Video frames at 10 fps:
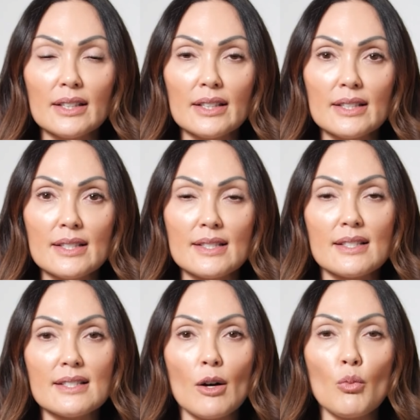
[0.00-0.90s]
is
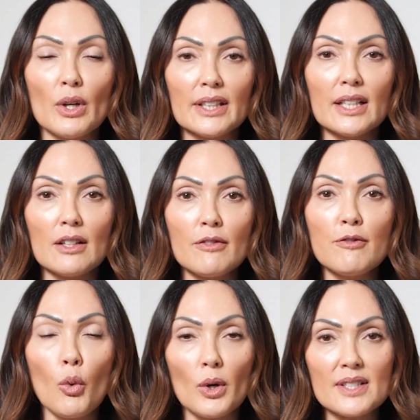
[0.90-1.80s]
someone can
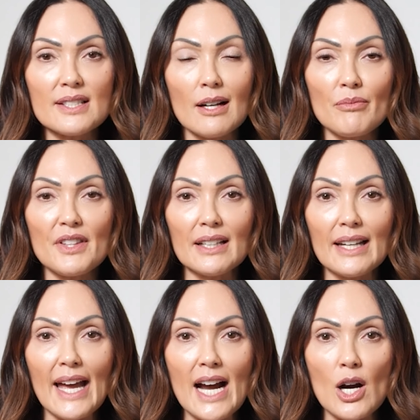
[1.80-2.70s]
afford something
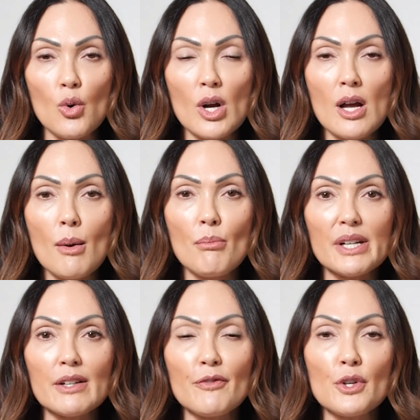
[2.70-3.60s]
now,
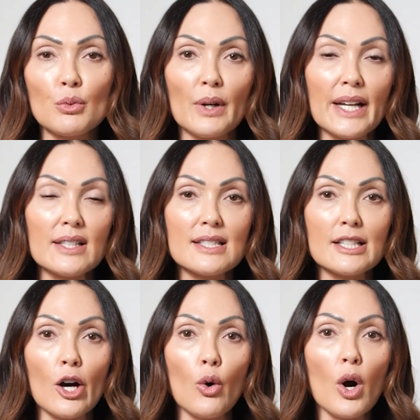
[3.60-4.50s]
but if the rates
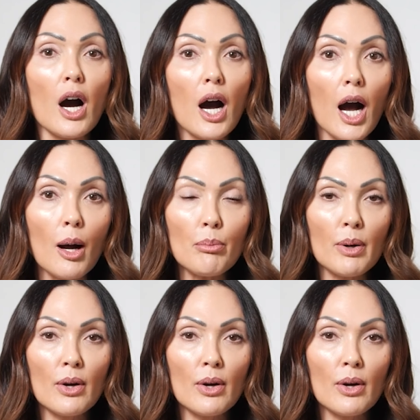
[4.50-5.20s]
go up,